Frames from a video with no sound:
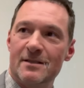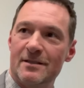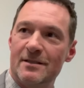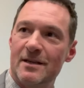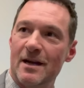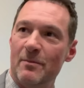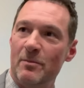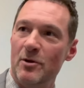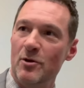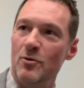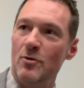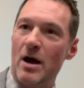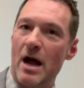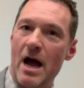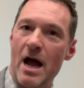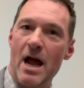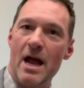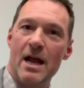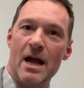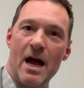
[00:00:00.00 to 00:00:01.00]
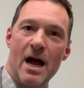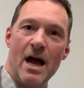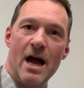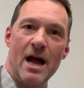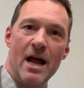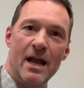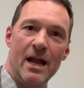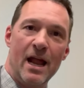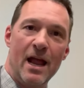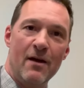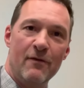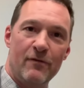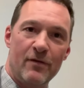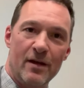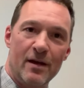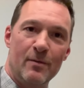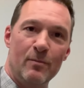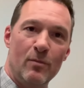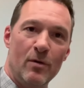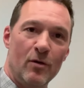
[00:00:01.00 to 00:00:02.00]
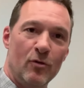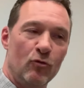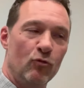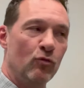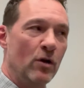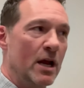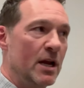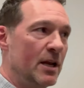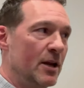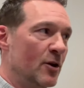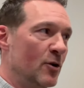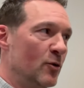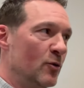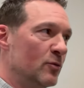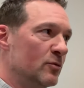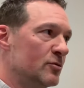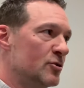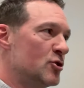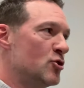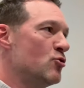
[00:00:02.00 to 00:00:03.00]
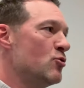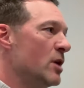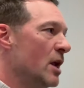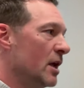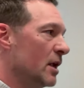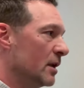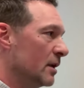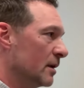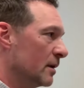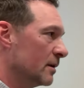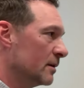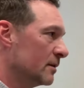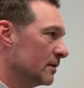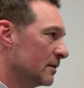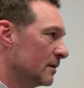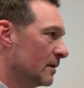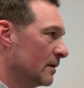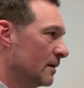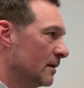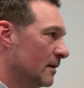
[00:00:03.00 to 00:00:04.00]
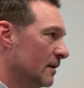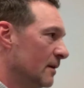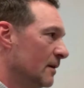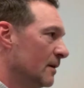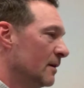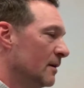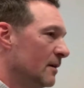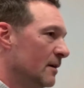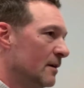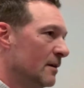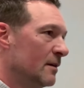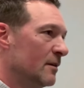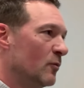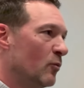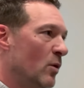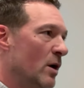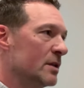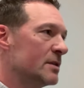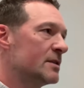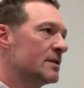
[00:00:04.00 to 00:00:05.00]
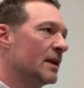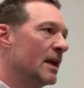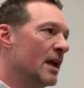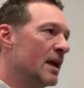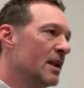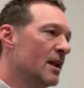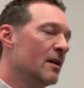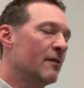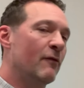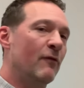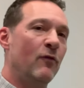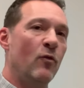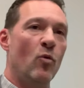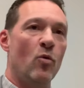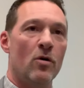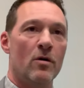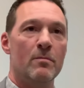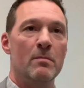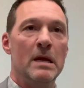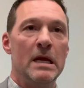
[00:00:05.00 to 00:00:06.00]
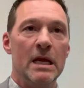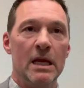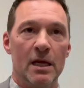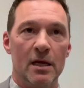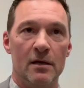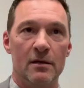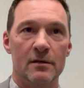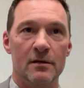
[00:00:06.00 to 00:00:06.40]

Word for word: WIIFM radio. Tune in. What's in it for me?